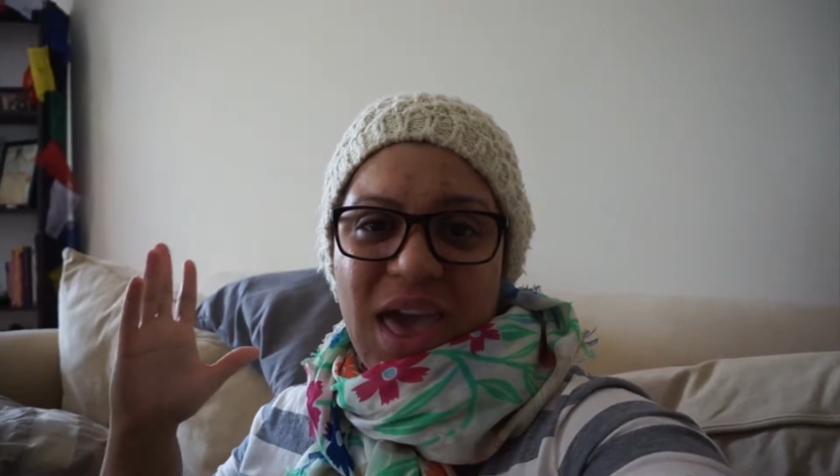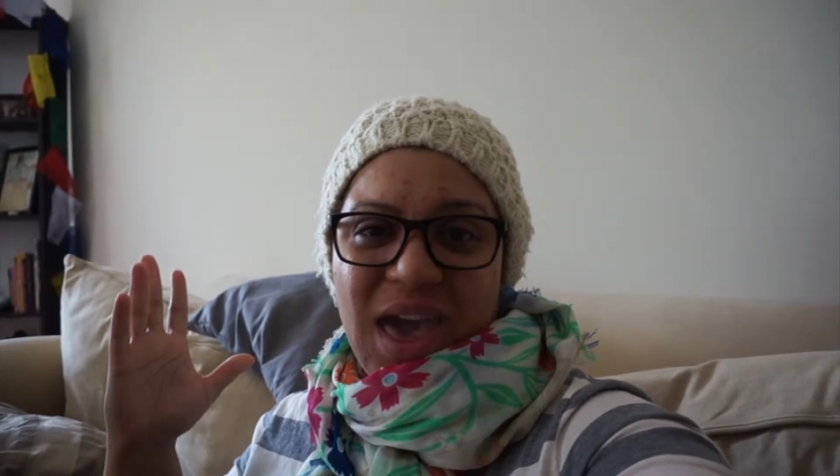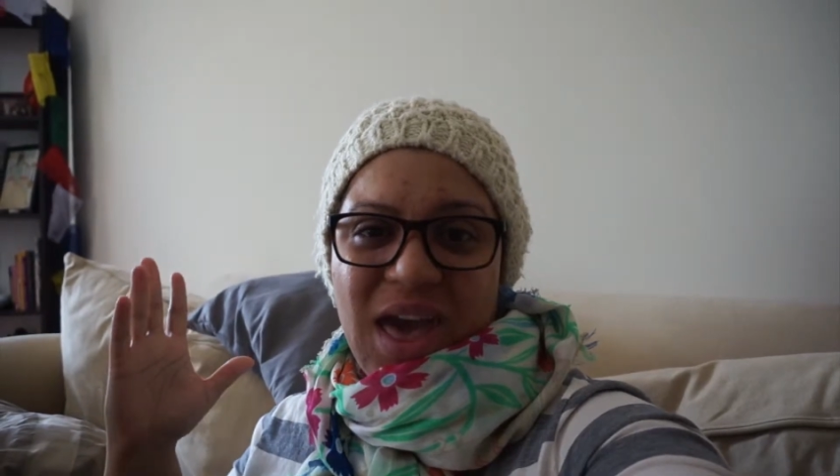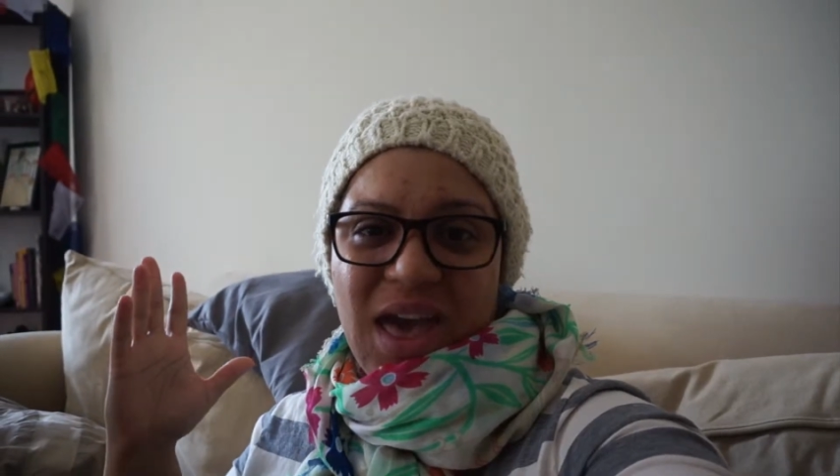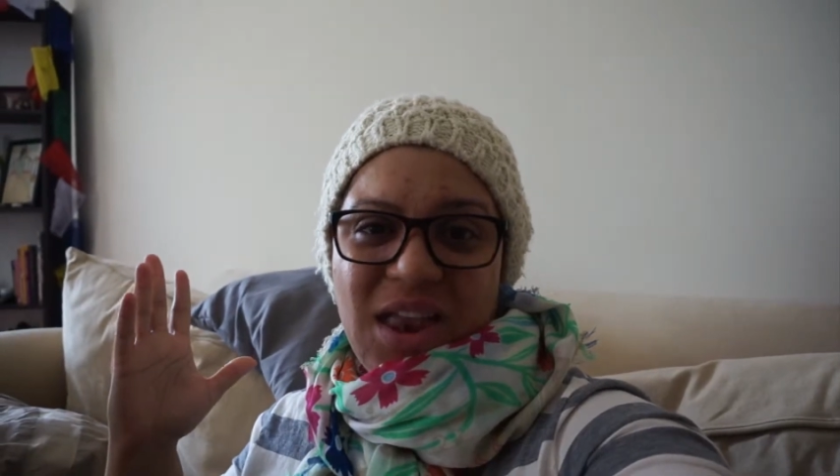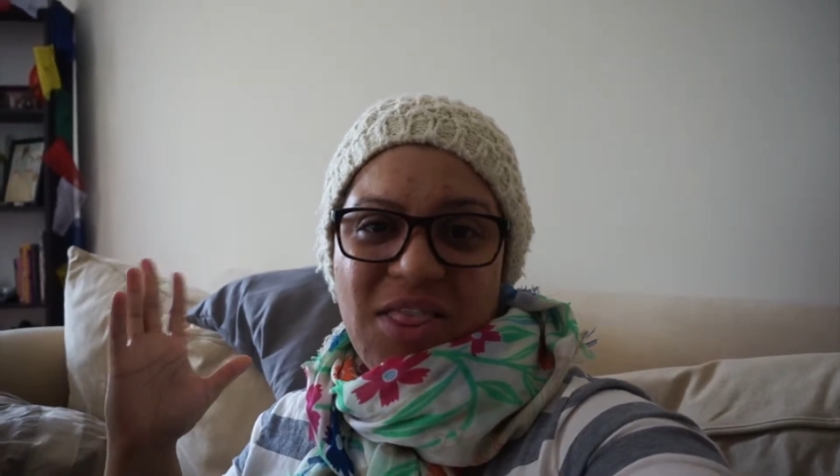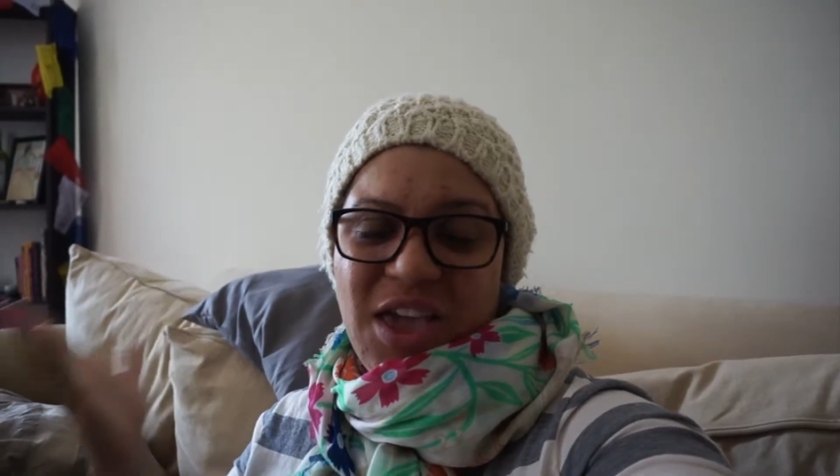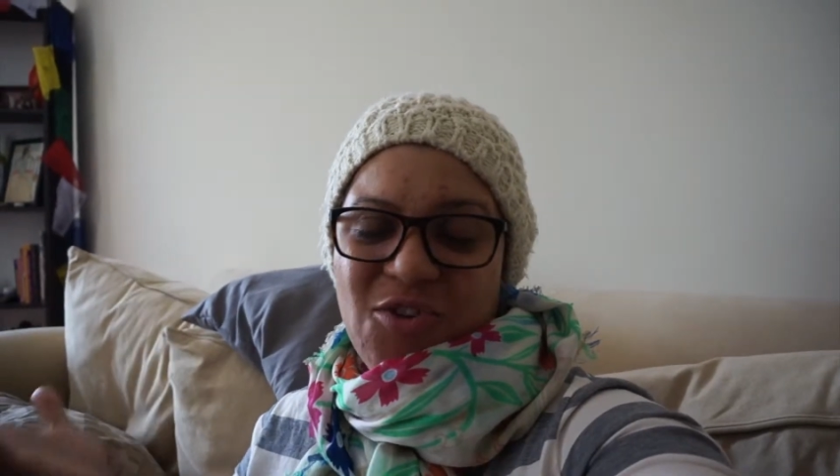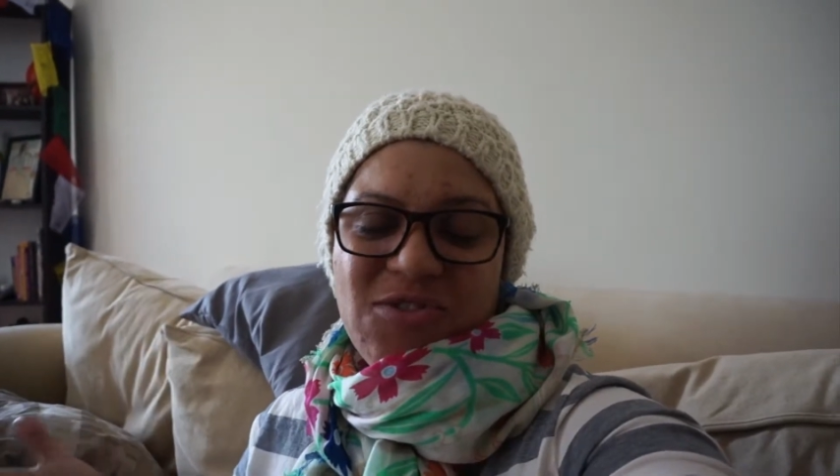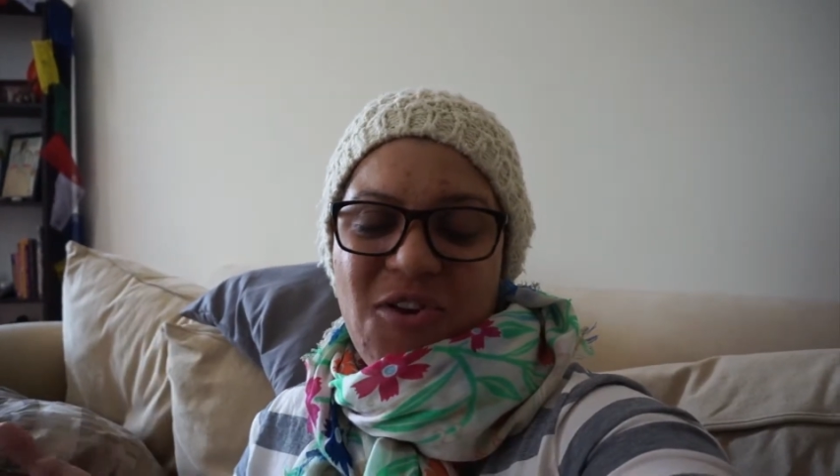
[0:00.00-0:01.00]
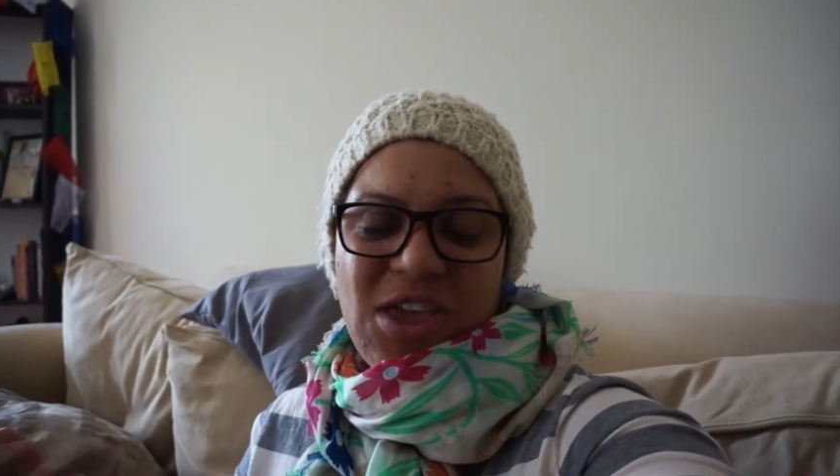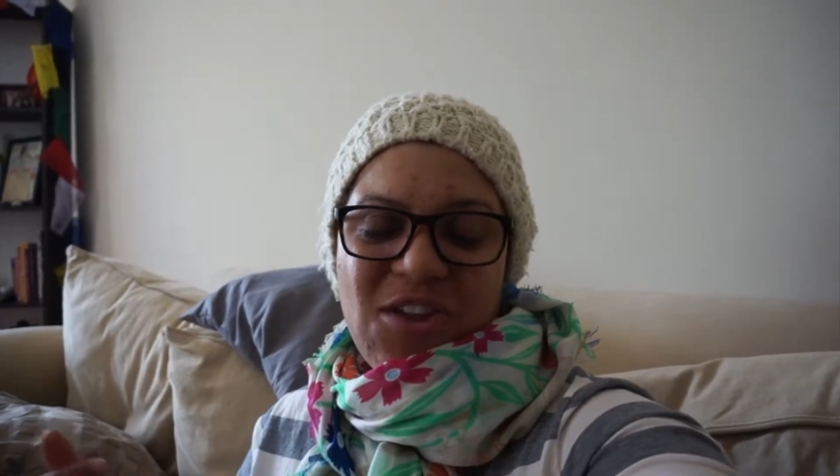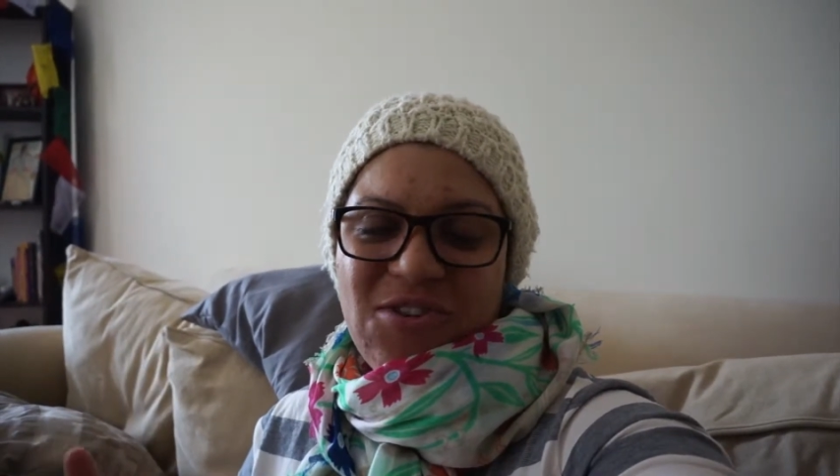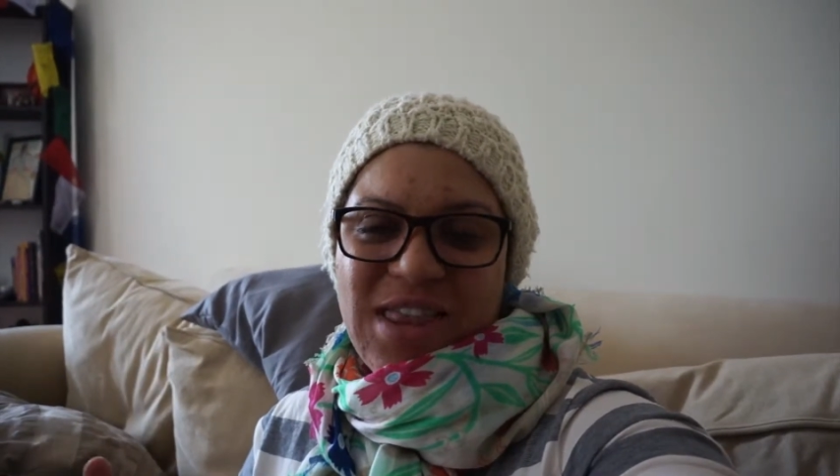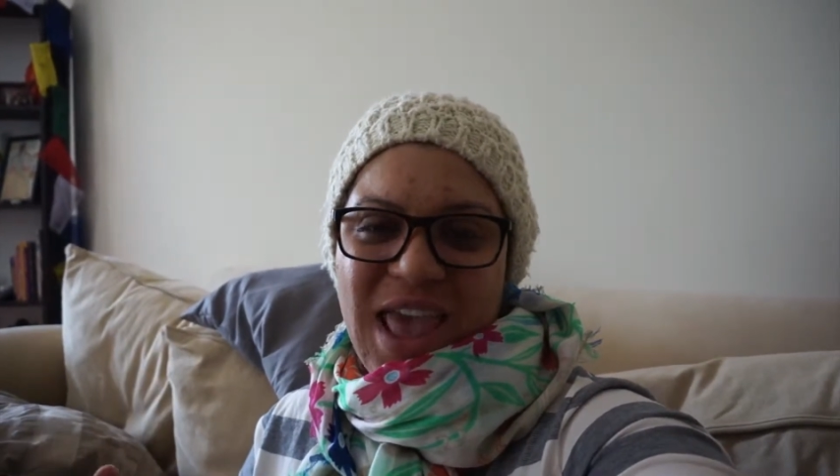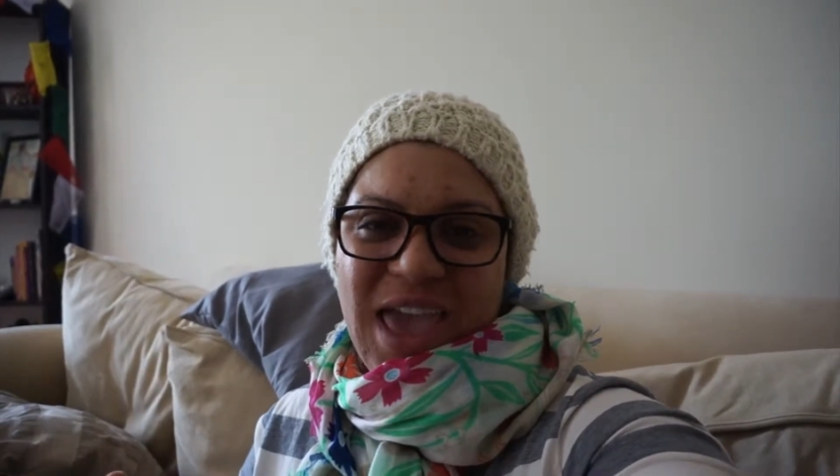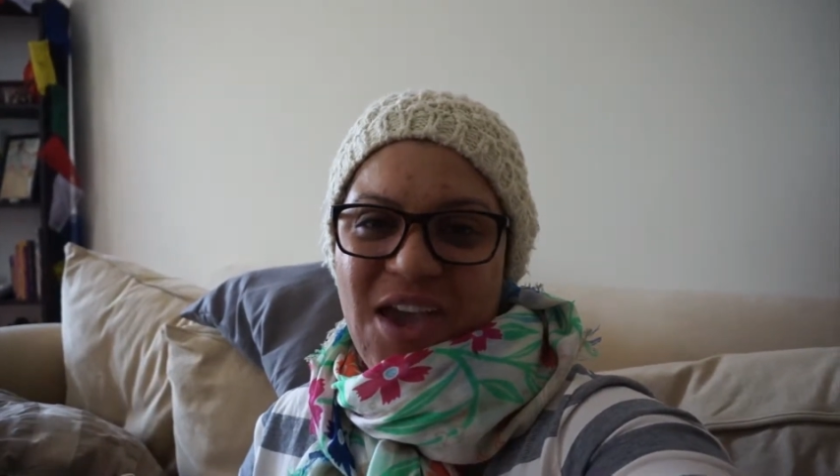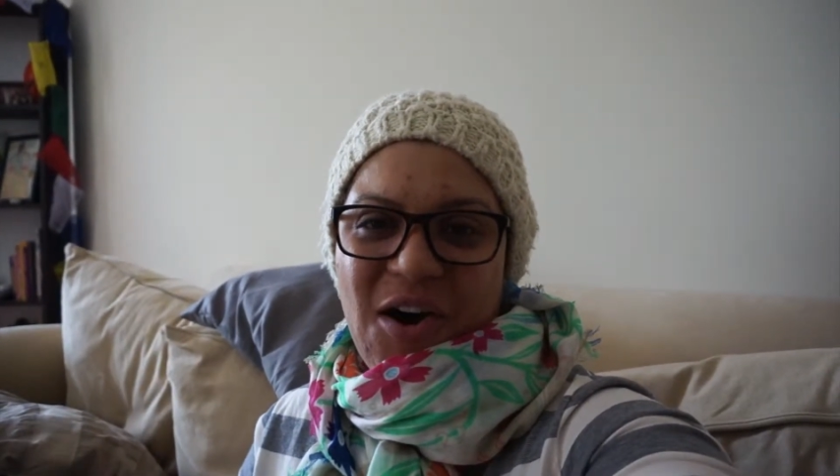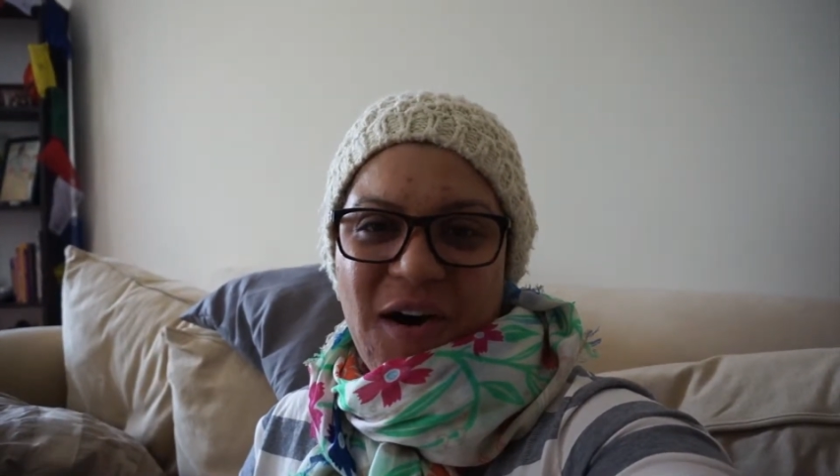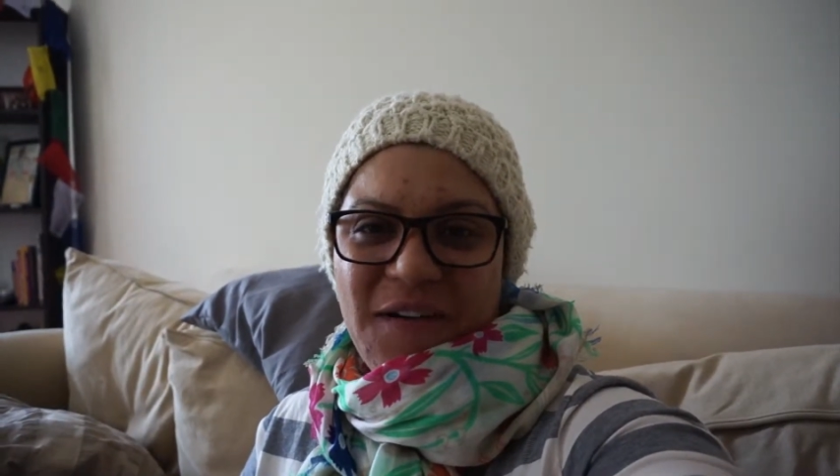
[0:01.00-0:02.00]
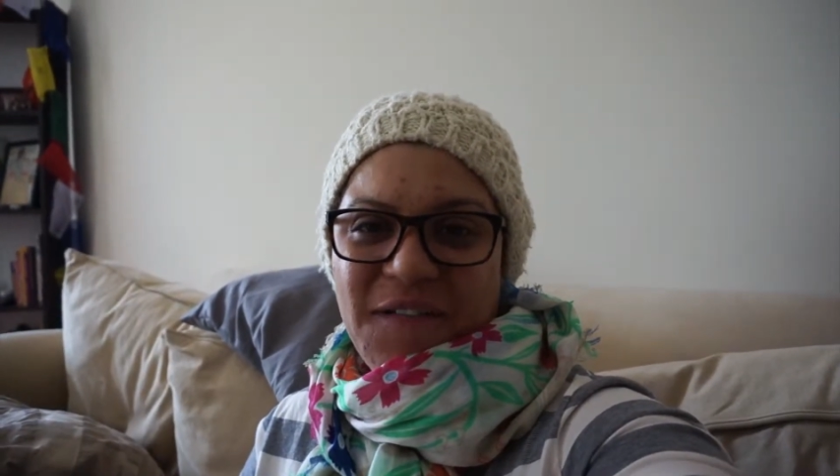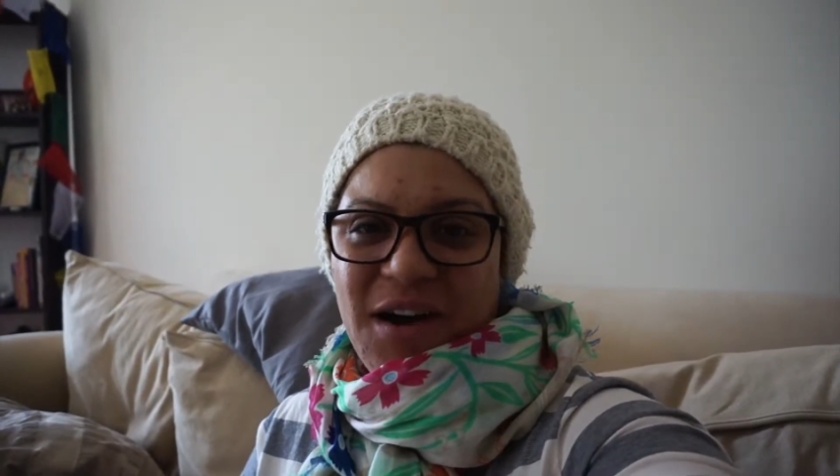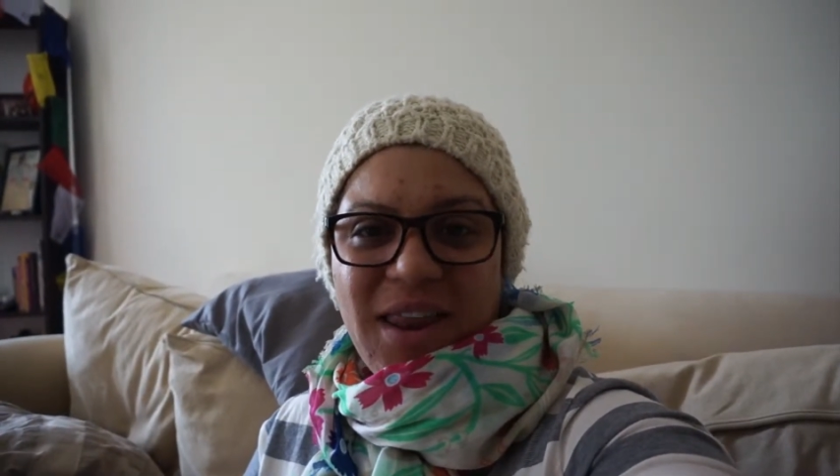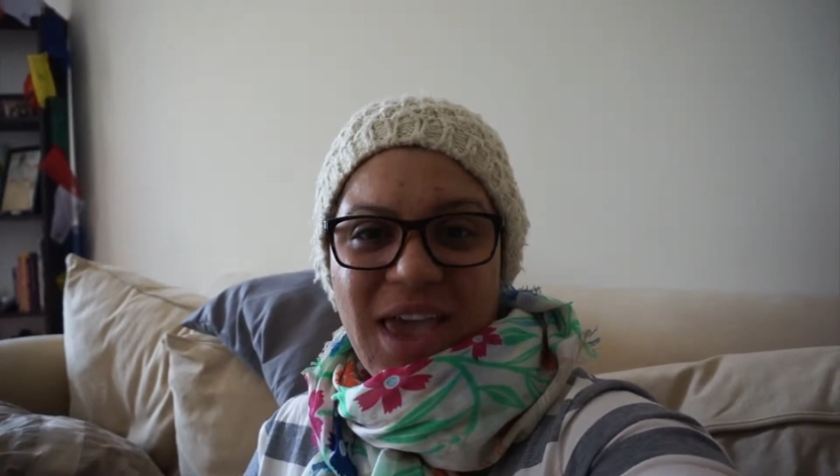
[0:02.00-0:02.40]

and that you're starting your day off on